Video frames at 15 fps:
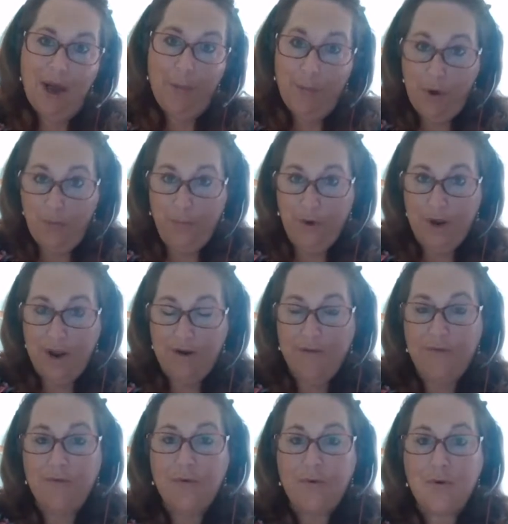appropriate
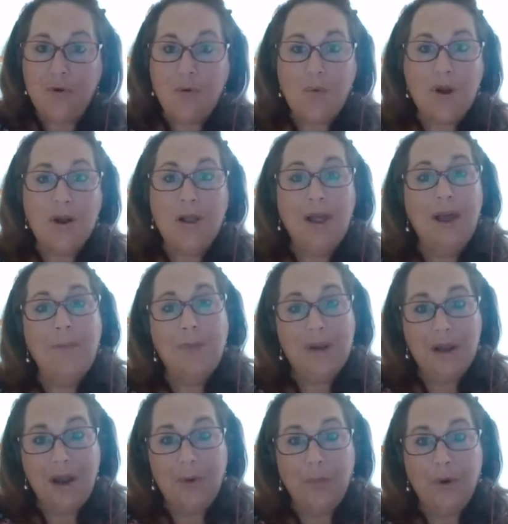for one client,
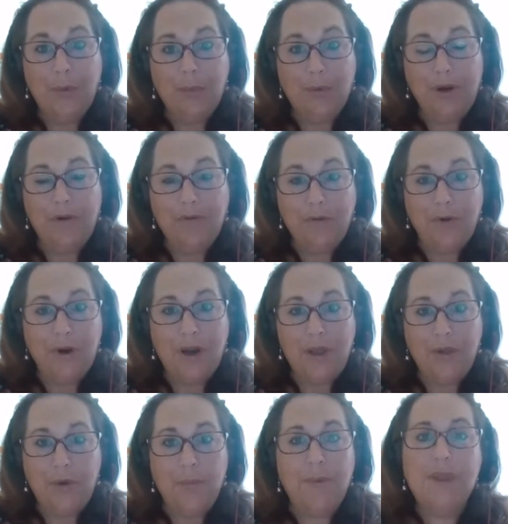but not appropriate for another.